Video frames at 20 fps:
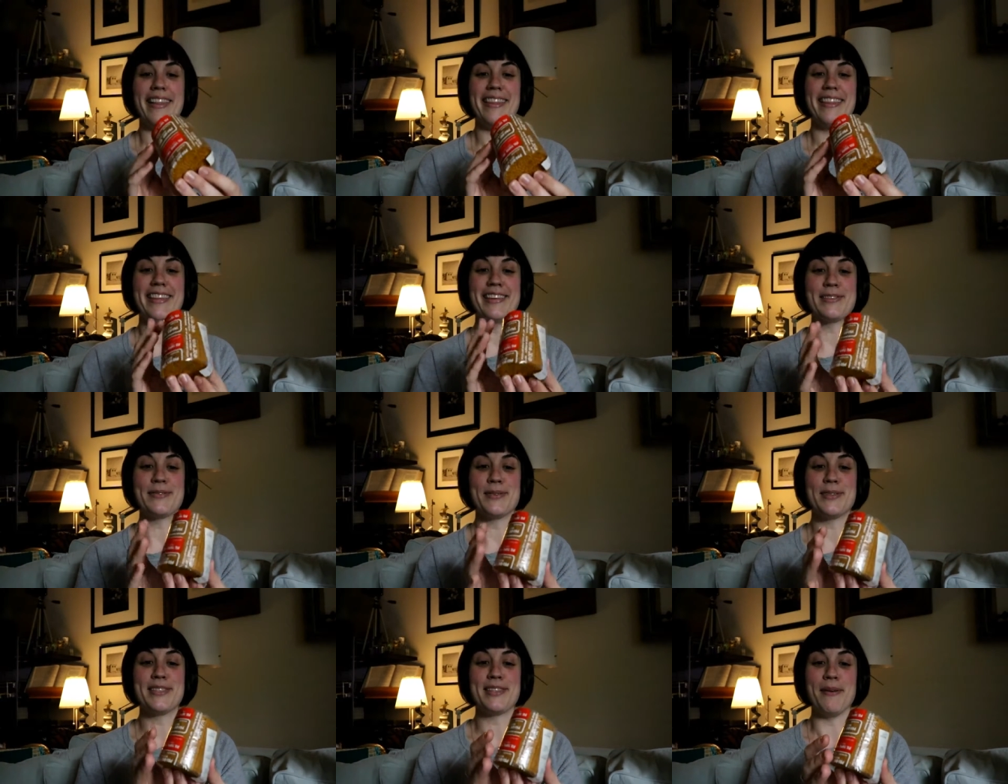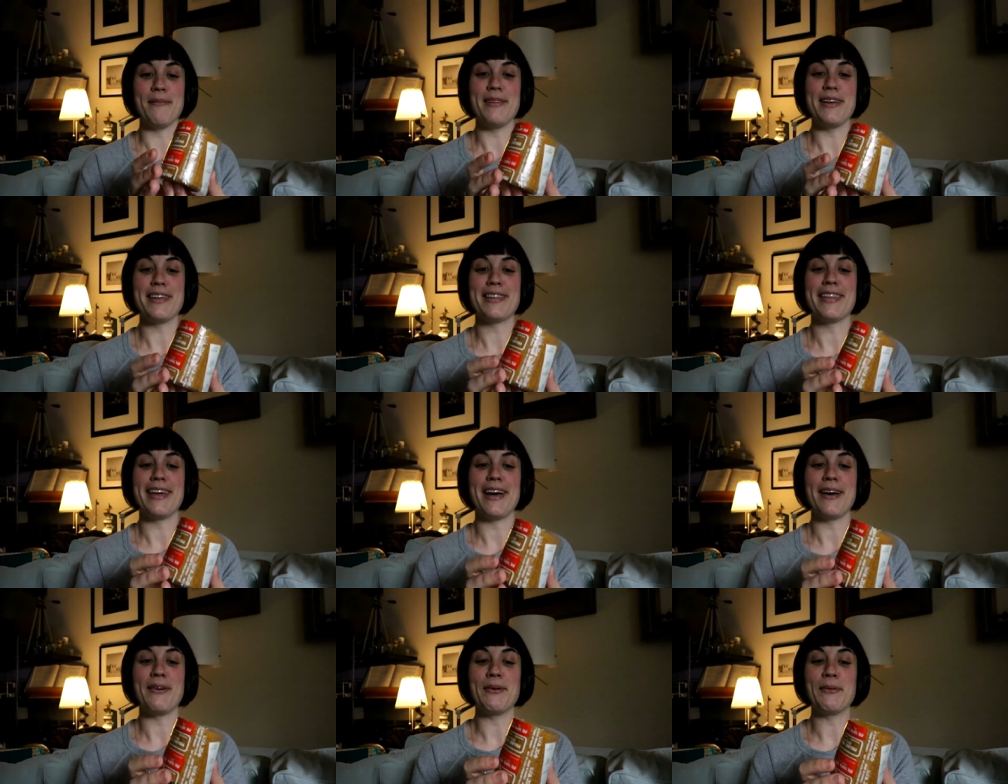This was
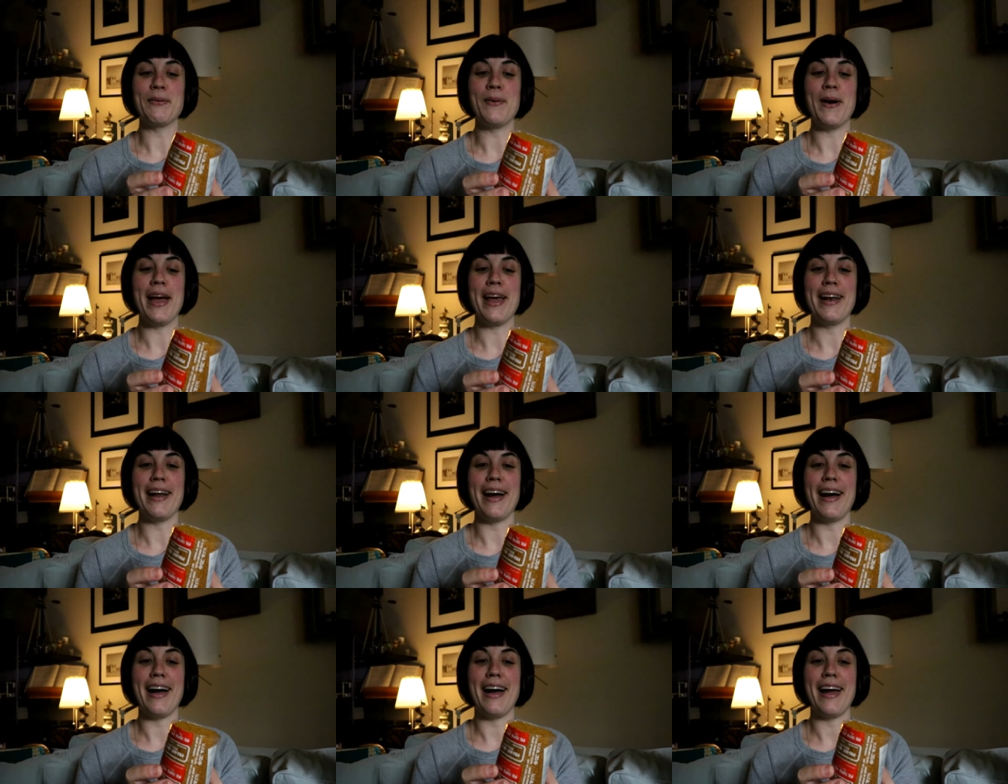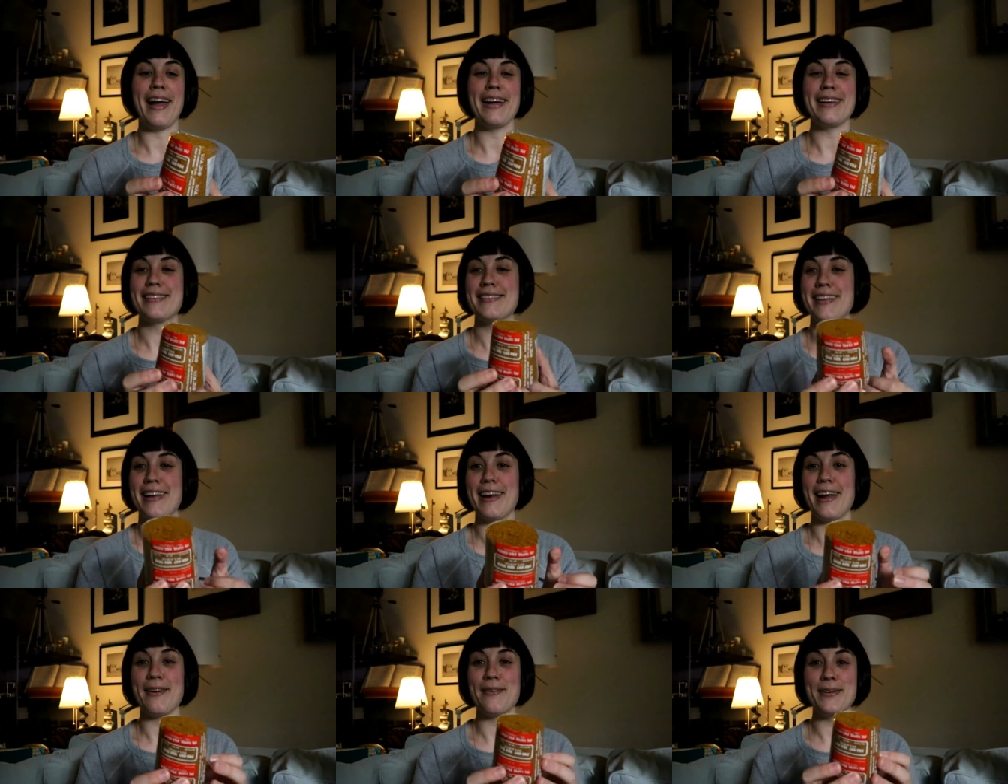something that when I
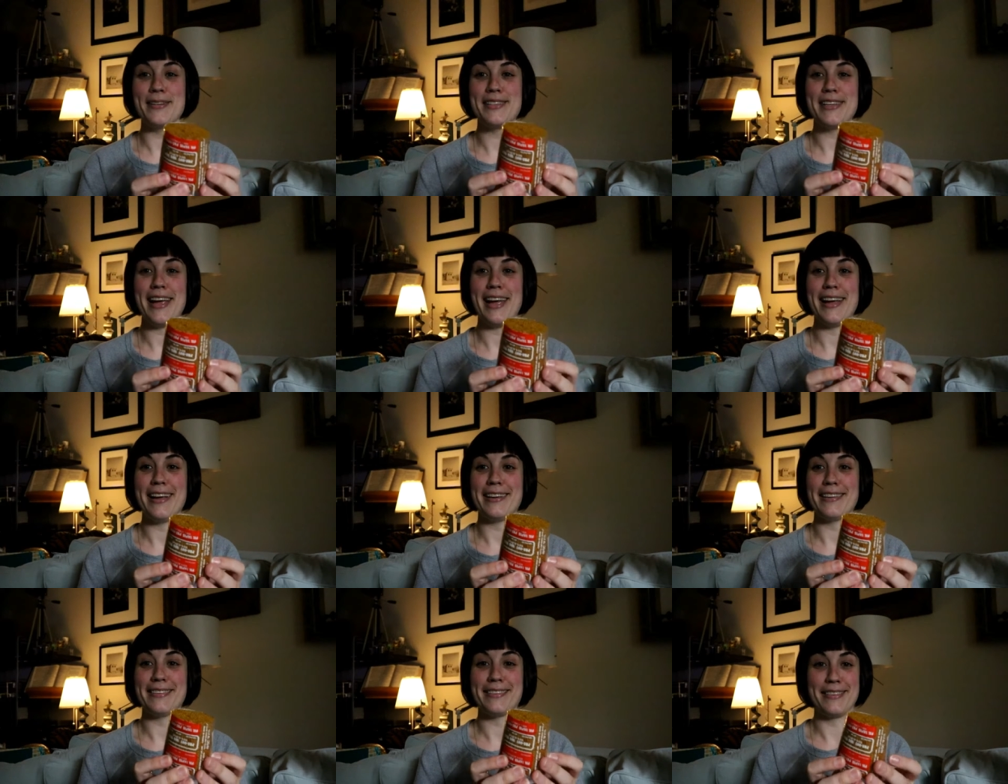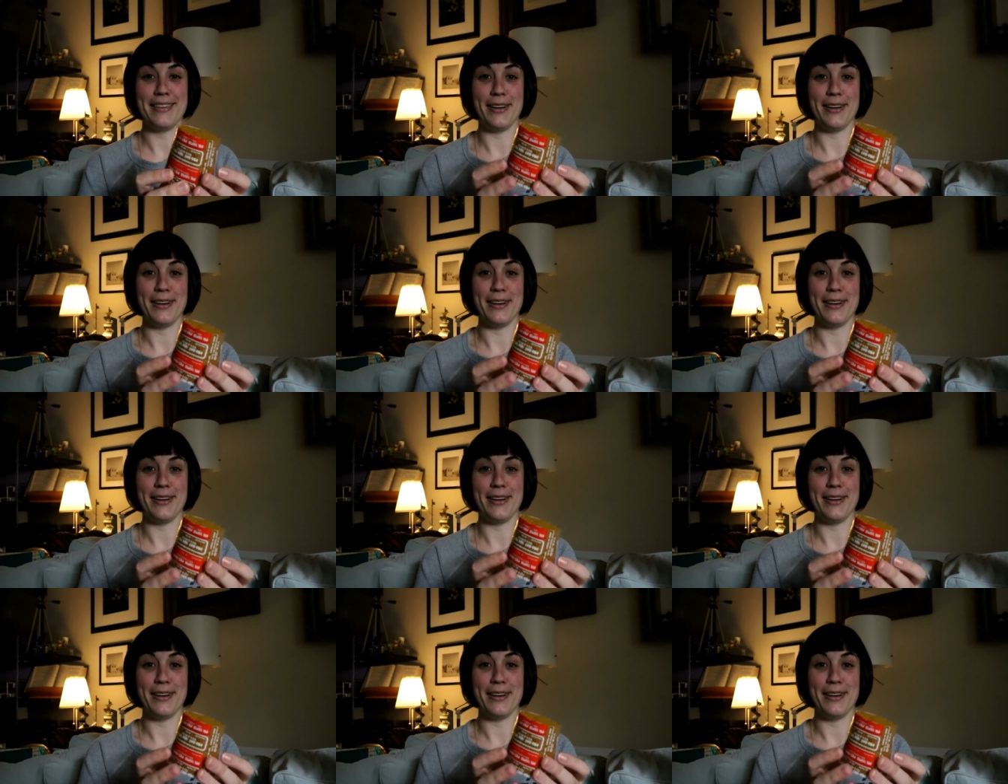said I would take